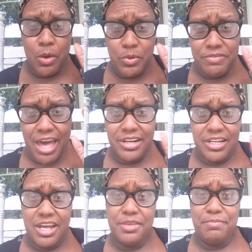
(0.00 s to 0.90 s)
We've had
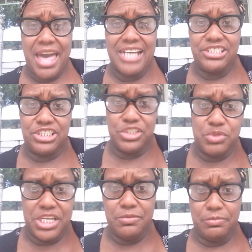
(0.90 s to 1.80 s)
another mass
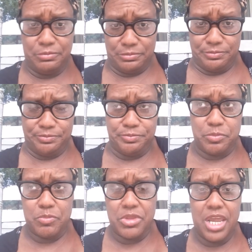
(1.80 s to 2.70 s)
shooting
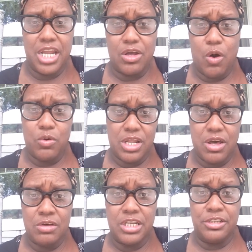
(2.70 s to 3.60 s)
in
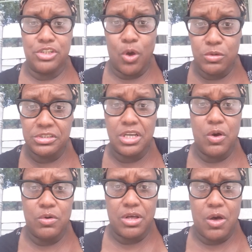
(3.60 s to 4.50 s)
Oklahoma, in Tulsa,
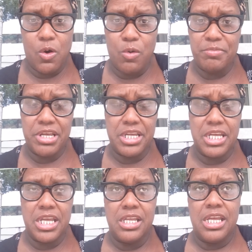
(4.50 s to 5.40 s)
Oklahoma.
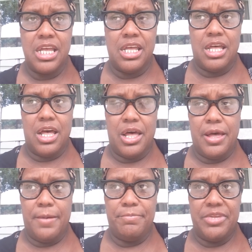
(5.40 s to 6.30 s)

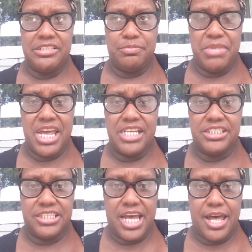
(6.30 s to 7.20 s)
Um, this man
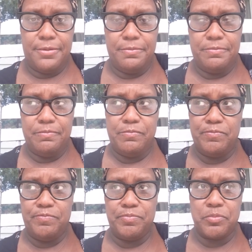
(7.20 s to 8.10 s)
shot,
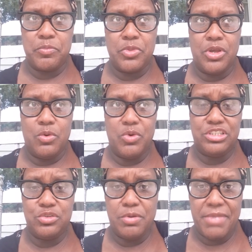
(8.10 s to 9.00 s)

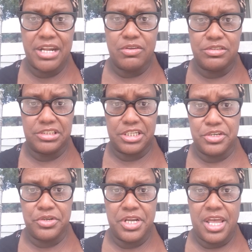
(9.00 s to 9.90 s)
went to a medical
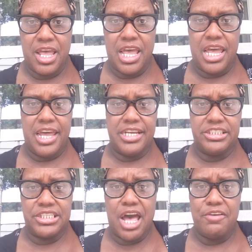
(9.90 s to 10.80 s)
center and
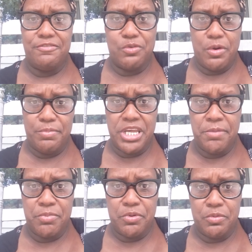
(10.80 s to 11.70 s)
shot four
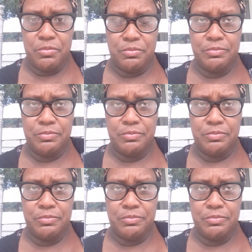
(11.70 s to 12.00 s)
people,